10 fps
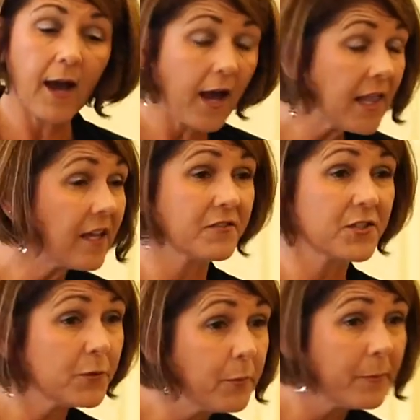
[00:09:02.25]
I love
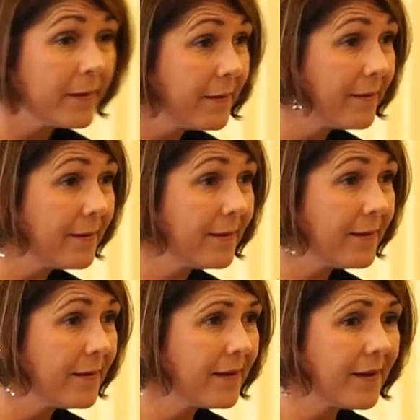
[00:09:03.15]
soup.
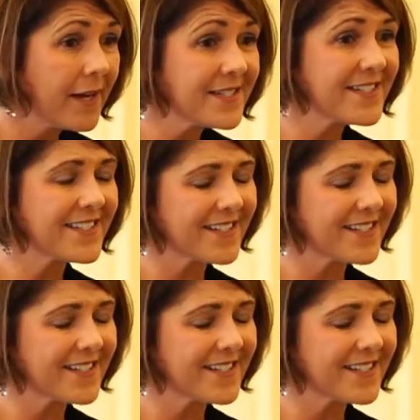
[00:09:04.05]
And she